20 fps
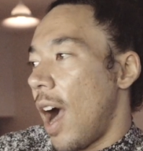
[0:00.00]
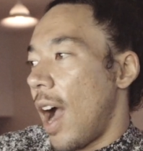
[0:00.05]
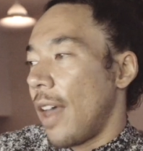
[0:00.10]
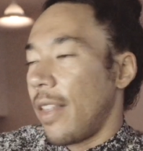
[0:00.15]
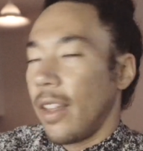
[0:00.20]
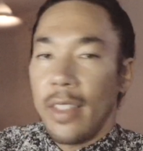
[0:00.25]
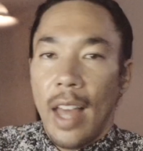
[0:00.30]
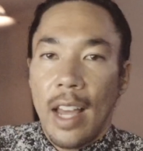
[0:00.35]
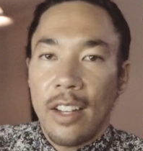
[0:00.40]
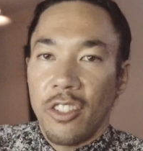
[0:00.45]
I
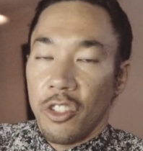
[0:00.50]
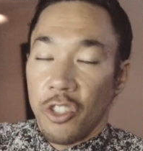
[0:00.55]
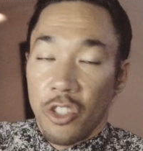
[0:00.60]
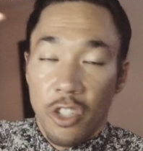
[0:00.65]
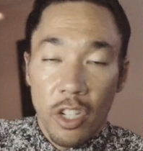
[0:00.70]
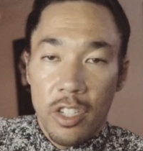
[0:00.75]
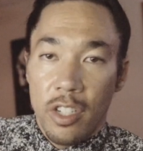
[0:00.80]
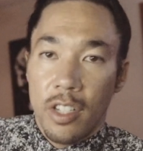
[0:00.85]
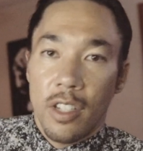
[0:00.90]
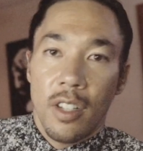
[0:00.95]
think that's
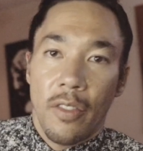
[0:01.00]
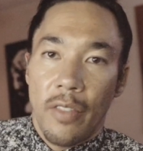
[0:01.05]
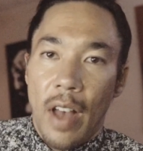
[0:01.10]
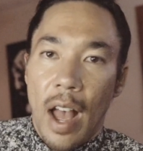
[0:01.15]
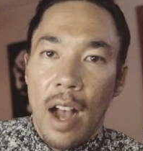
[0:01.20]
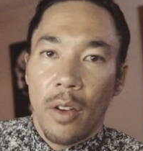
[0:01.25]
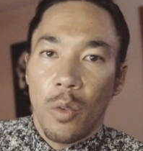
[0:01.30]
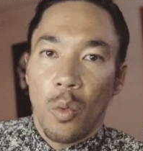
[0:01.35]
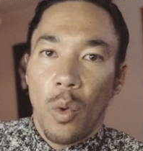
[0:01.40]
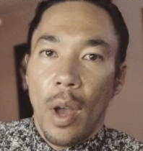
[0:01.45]
just as a
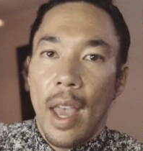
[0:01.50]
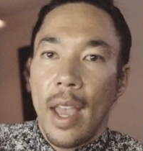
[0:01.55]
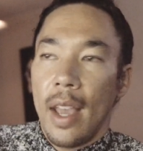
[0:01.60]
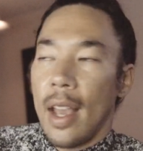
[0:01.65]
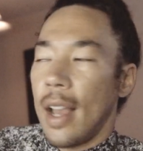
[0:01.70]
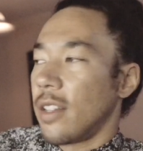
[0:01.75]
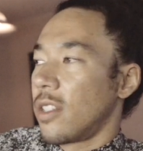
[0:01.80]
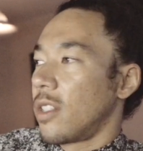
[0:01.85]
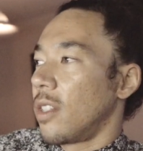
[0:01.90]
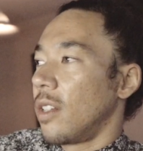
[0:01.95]
valid
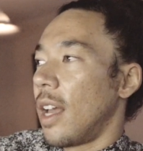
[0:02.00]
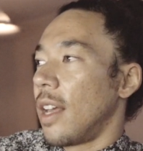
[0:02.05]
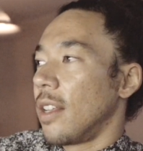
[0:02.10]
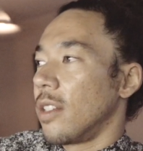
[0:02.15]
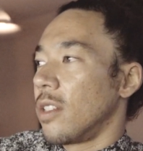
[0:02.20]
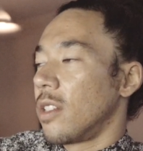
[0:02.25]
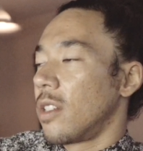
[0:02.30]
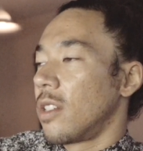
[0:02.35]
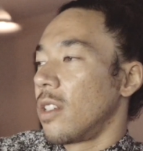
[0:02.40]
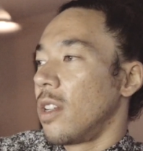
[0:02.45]
way as,
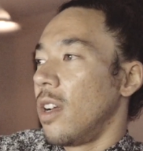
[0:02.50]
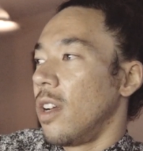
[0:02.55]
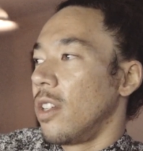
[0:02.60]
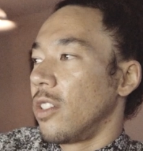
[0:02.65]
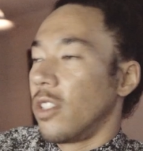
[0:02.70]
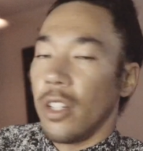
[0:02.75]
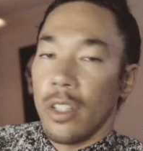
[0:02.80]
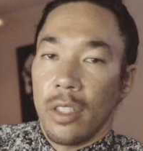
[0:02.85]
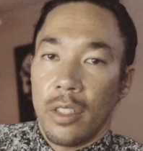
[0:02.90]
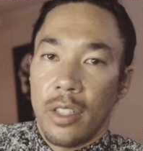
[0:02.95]
as
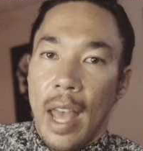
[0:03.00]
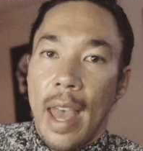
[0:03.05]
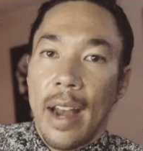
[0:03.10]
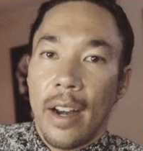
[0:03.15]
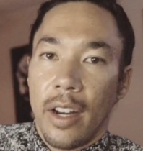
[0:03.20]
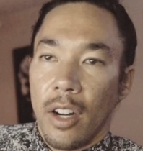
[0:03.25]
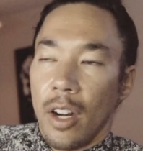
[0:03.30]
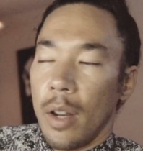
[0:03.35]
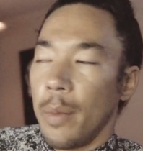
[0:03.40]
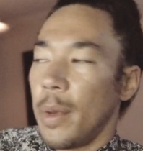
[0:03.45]
to, to
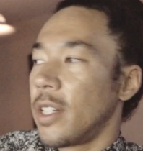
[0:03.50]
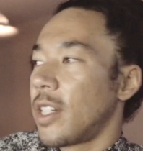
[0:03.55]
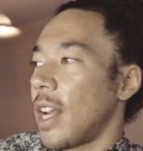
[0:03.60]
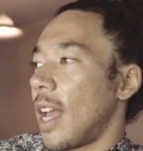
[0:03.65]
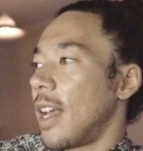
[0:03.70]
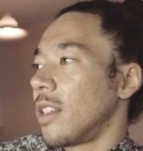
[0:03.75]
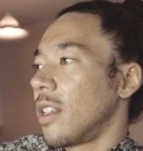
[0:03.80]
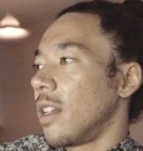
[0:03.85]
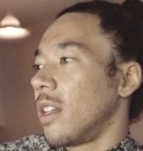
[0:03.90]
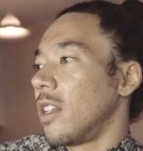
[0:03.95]
edit your image
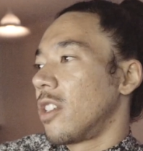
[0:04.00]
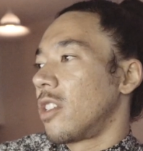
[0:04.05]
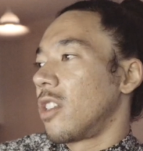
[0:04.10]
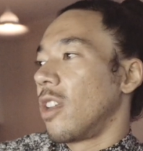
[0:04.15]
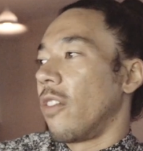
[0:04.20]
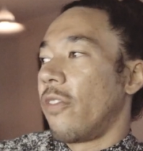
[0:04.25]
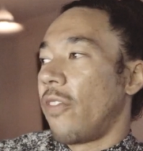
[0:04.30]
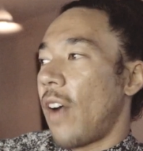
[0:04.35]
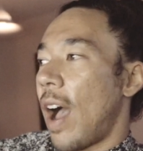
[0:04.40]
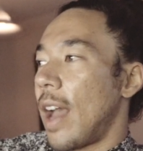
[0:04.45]
as it is
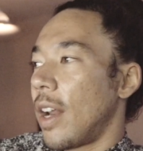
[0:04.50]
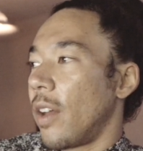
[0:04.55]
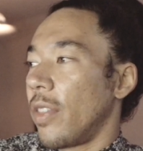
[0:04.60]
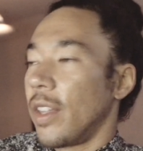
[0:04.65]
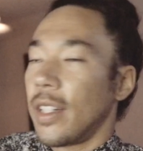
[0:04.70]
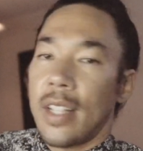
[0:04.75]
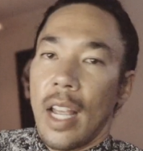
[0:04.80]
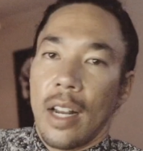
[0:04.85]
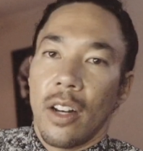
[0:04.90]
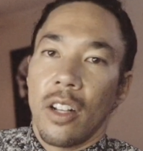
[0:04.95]
to find out
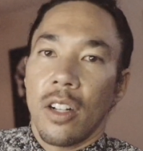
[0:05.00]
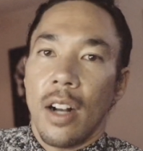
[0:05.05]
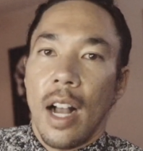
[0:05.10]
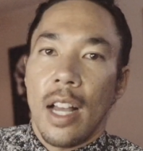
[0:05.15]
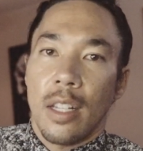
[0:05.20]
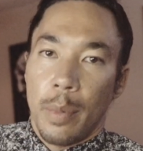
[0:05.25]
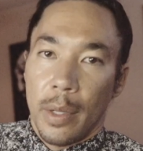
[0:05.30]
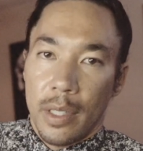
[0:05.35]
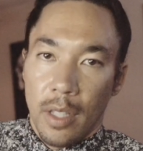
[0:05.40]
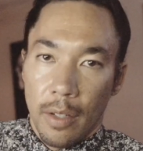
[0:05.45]
the technical
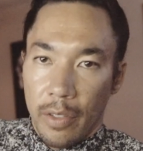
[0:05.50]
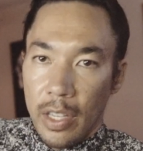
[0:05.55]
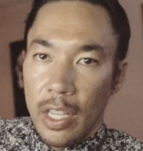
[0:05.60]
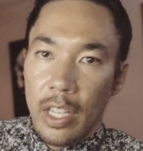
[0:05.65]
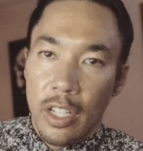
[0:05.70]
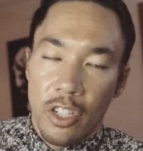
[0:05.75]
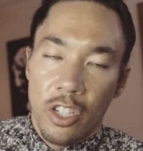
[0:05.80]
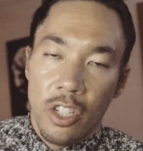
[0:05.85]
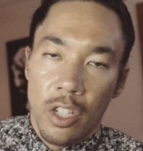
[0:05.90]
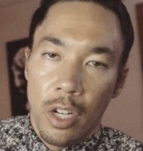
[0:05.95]
aspect of
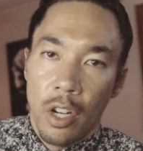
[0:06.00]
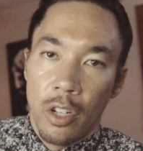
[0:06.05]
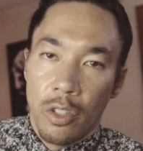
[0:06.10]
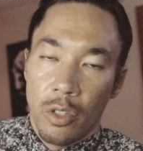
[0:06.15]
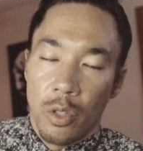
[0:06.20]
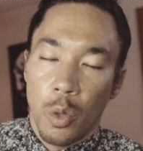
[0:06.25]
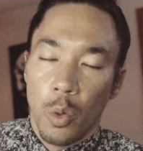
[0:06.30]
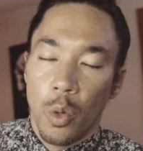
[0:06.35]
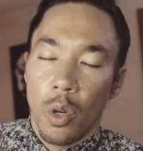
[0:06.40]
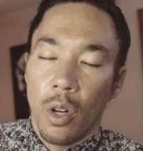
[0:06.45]
each
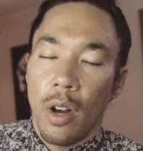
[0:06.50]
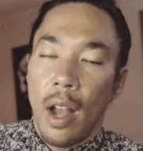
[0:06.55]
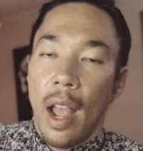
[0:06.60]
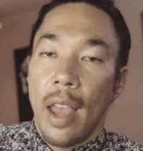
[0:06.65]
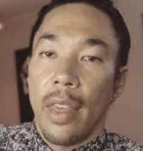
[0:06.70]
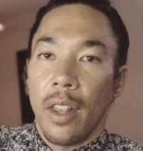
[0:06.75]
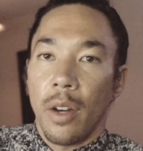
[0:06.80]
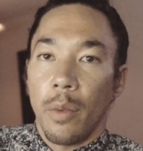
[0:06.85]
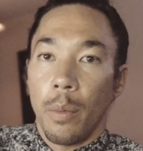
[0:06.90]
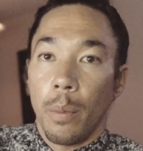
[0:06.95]
tool
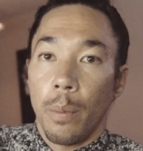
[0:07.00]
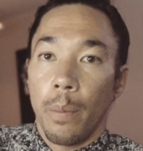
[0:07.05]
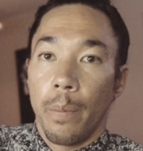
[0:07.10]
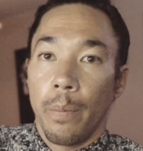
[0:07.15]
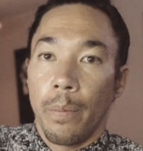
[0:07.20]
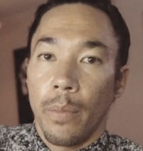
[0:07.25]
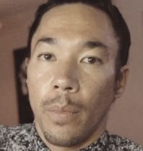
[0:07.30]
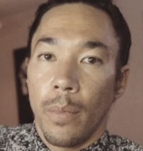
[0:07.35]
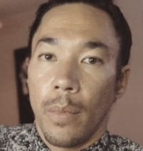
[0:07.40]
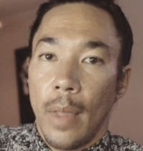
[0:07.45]
and then
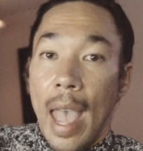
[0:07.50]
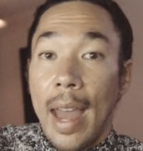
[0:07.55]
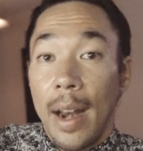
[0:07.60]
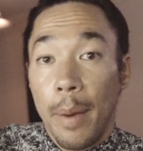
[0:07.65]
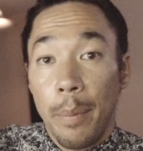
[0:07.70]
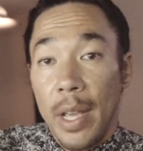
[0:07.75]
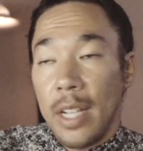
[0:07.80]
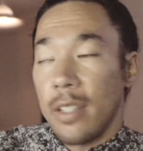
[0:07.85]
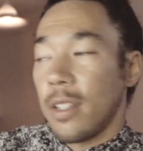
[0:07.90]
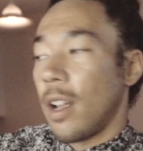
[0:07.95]

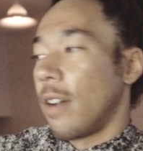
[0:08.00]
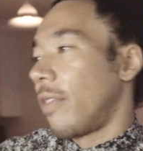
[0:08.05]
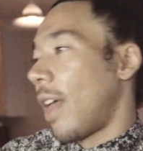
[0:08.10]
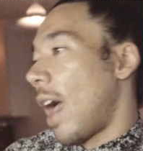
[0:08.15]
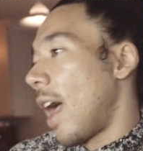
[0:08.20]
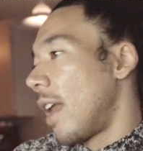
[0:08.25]
edit based off